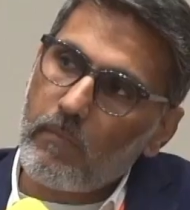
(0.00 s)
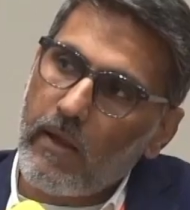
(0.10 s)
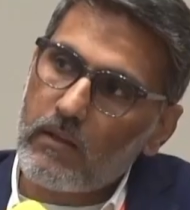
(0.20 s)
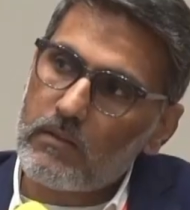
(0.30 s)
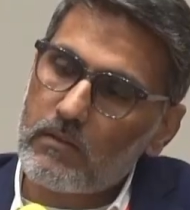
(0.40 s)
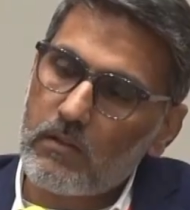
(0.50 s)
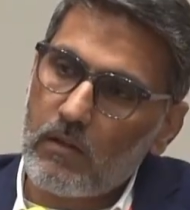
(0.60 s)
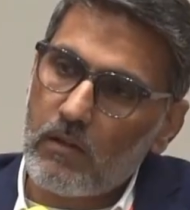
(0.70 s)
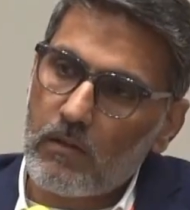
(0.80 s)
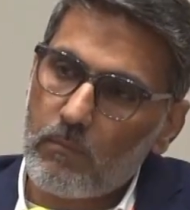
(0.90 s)
banks,
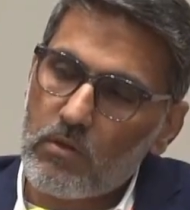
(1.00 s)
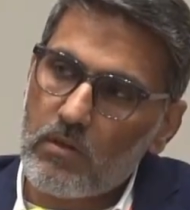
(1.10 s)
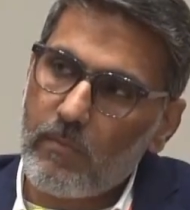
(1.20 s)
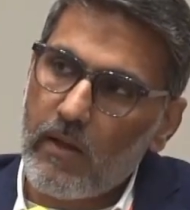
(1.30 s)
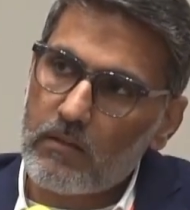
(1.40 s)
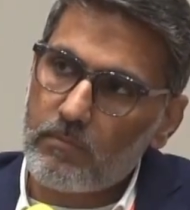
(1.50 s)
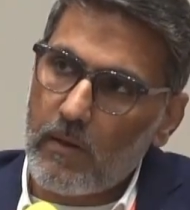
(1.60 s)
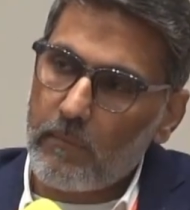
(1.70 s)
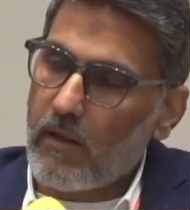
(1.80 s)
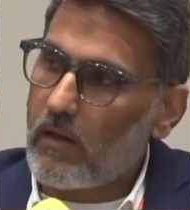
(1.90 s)
commercial banks
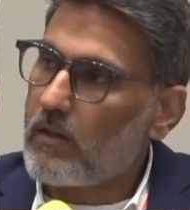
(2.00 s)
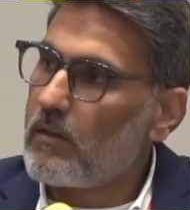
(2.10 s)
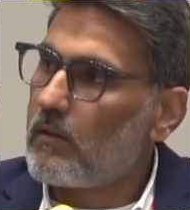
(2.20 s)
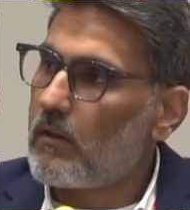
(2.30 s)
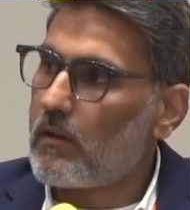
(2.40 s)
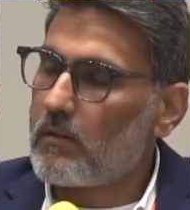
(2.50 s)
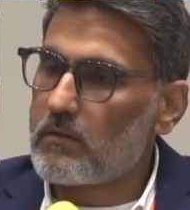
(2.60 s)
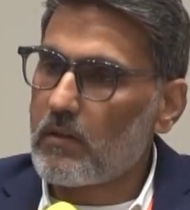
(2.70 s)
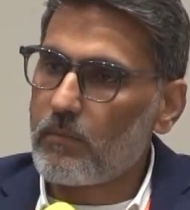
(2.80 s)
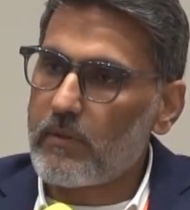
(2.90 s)
primarily, in
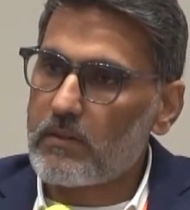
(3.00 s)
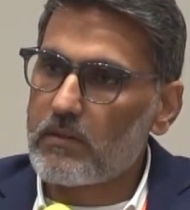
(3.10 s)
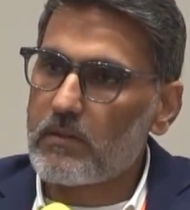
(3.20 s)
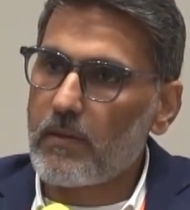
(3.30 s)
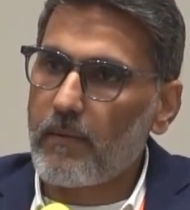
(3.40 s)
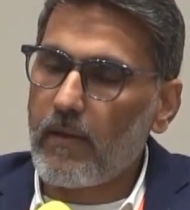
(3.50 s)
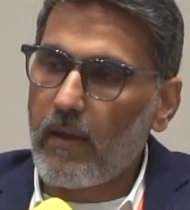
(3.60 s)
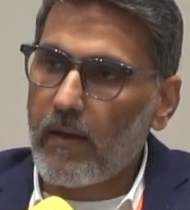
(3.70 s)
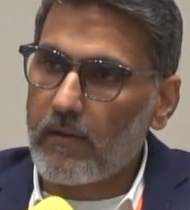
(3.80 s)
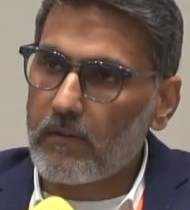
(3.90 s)
service
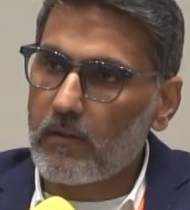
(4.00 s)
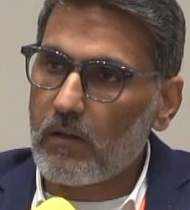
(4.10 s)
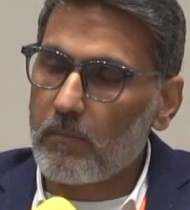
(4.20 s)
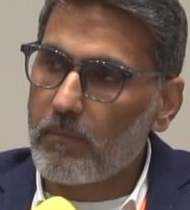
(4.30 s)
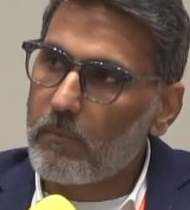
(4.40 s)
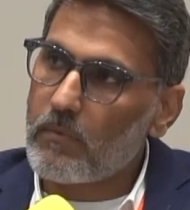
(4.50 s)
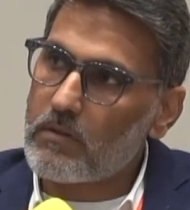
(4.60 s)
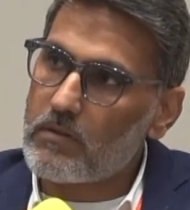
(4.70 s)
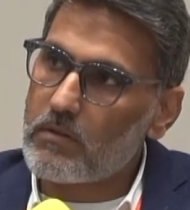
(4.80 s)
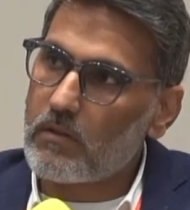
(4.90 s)
and
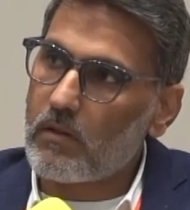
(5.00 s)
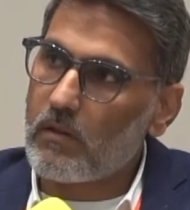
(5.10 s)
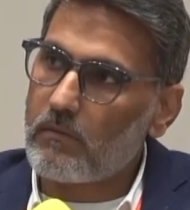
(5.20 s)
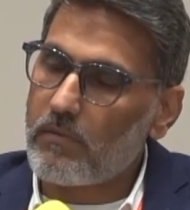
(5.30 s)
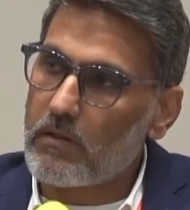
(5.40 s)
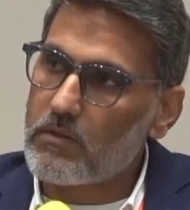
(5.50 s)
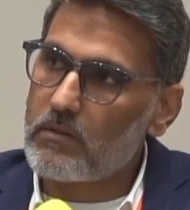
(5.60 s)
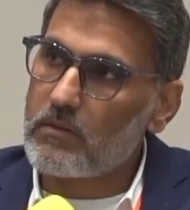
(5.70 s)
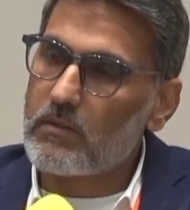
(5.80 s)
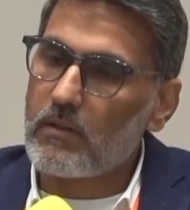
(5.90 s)
payments
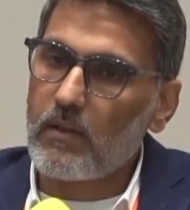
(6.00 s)
functions.